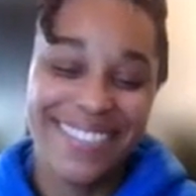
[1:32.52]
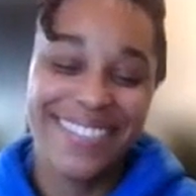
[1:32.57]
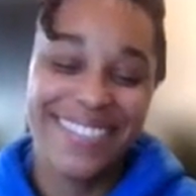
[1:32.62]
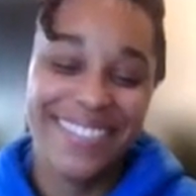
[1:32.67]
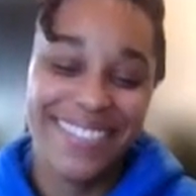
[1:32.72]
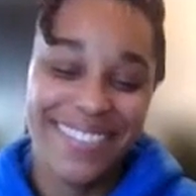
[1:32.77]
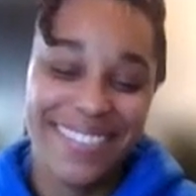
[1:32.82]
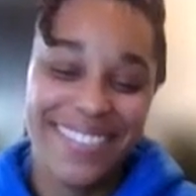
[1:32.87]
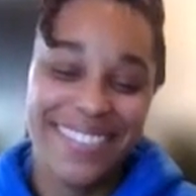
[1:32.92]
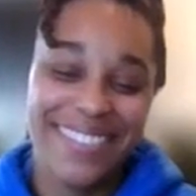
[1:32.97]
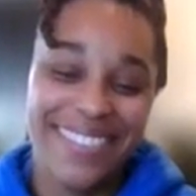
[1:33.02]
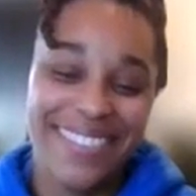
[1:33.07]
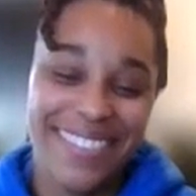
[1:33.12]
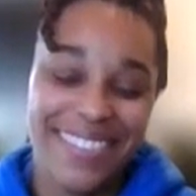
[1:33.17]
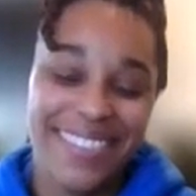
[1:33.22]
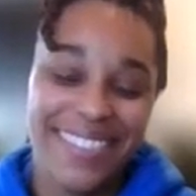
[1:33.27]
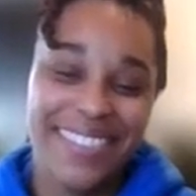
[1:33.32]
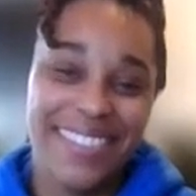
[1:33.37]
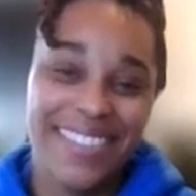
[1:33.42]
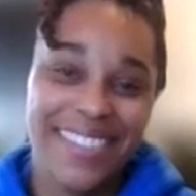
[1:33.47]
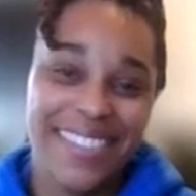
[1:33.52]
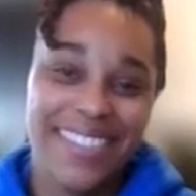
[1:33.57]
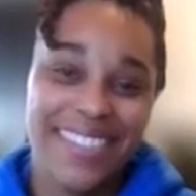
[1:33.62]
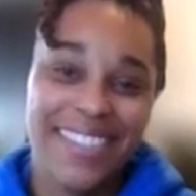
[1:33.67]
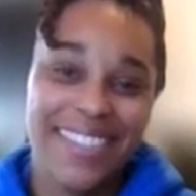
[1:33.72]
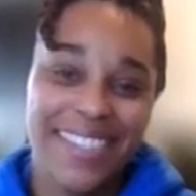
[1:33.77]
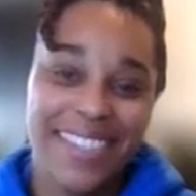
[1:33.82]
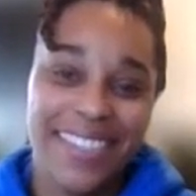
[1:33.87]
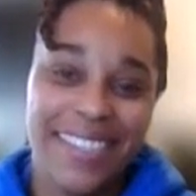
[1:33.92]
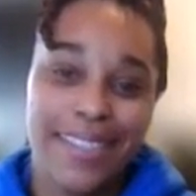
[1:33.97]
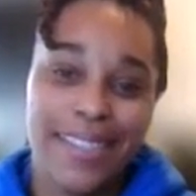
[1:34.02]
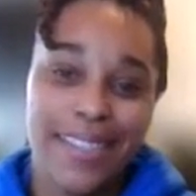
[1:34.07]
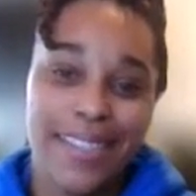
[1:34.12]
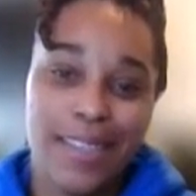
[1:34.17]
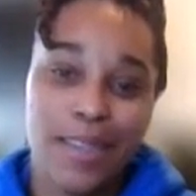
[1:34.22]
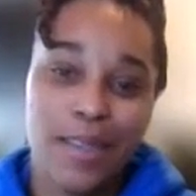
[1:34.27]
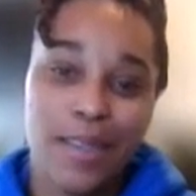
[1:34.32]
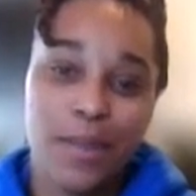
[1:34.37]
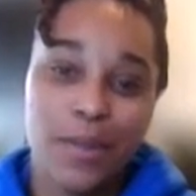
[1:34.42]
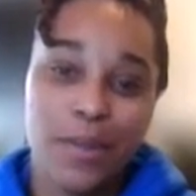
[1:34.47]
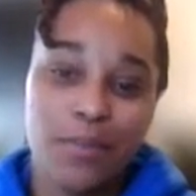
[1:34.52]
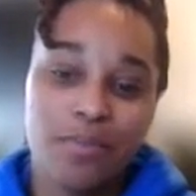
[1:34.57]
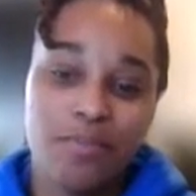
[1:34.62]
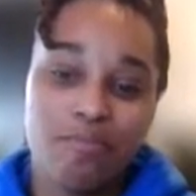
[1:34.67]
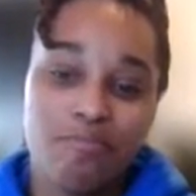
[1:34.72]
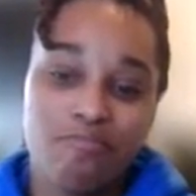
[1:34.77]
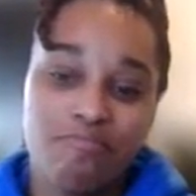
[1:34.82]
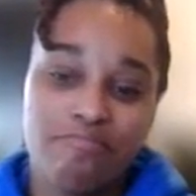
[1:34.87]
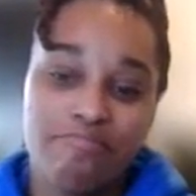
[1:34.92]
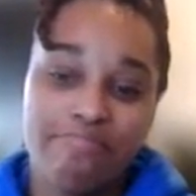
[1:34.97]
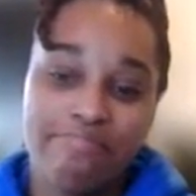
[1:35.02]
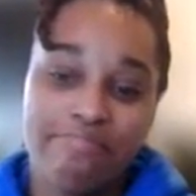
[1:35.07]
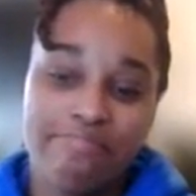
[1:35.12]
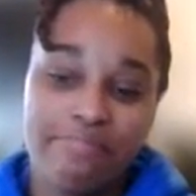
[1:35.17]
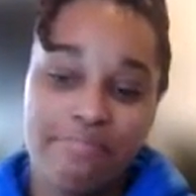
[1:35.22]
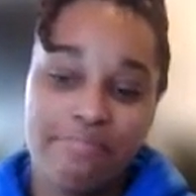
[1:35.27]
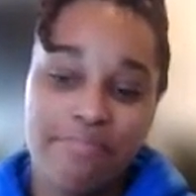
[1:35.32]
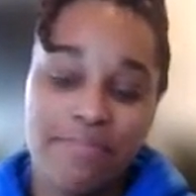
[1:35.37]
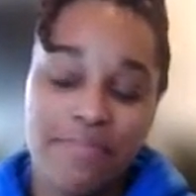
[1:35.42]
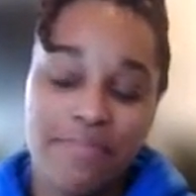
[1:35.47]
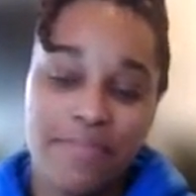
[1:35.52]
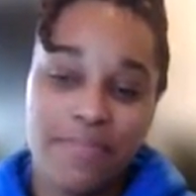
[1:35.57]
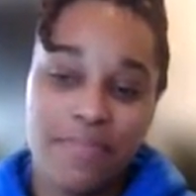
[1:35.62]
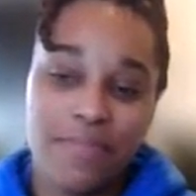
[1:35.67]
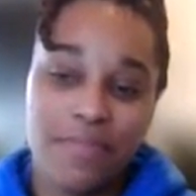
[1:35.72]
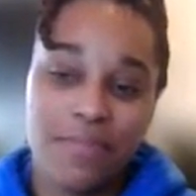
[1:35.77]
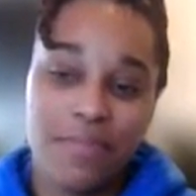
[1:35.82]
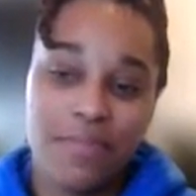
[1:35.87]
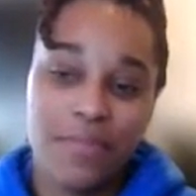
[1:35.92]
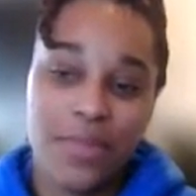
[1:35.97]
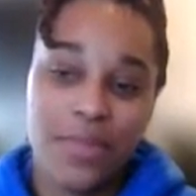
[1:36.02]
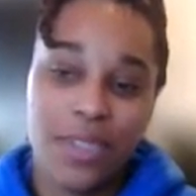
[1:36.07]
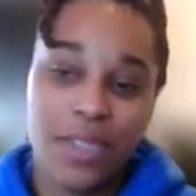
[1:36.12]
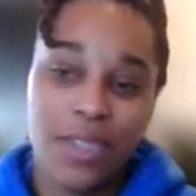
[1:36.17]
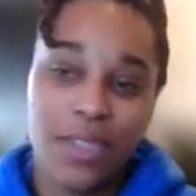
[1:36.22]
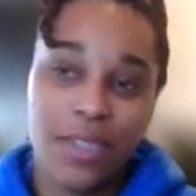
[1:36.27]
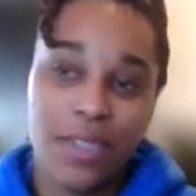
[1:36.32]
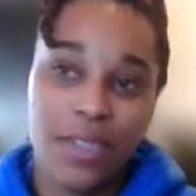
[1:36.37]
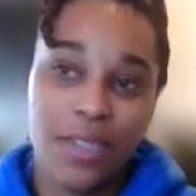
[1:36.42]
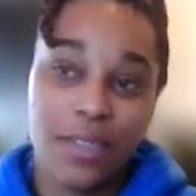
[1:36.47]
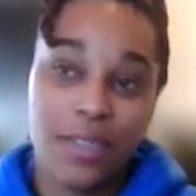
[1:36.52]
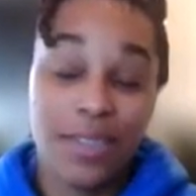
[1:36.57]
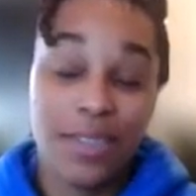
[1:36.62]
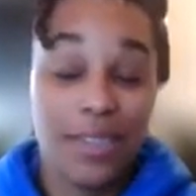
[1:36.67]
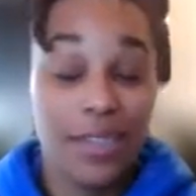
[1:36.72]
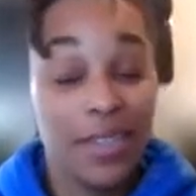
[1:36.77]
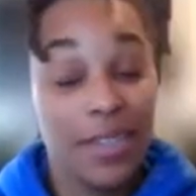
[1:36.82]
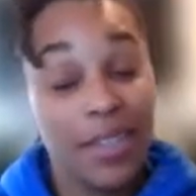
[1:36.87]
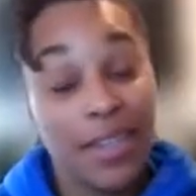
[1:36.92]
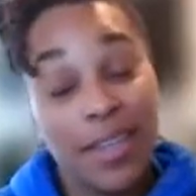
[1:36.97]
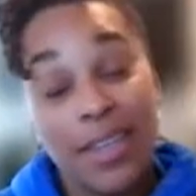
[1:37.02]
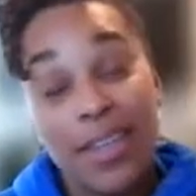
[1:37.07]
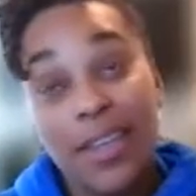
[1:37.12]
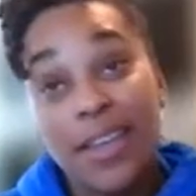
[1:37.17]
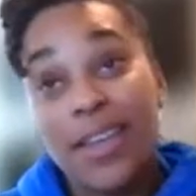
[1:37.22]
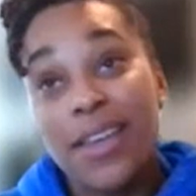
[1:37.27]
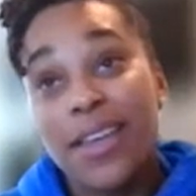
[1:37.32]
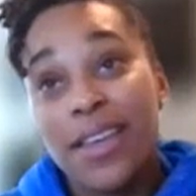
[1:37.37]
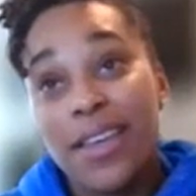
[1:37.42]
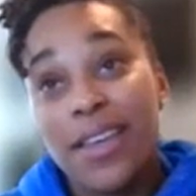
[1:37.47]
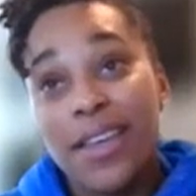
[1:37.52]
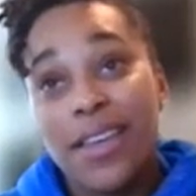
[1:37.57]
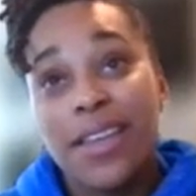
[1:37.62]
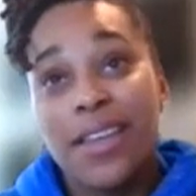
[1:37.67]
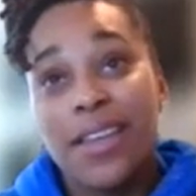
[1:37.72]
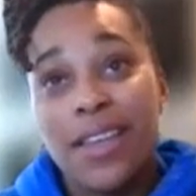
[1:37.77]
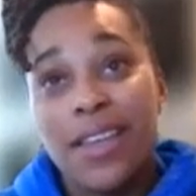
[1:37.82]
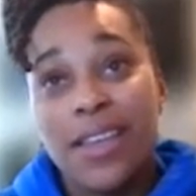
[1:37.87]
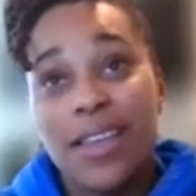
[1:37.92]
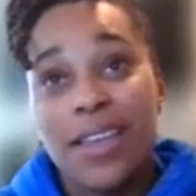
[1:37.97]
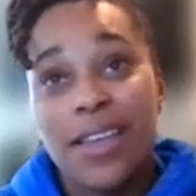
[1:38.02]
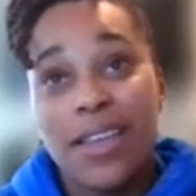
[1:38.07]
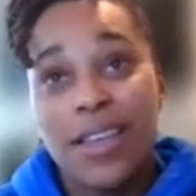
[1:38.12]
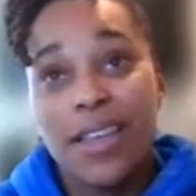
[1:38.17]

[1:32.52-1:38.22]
(not speaking)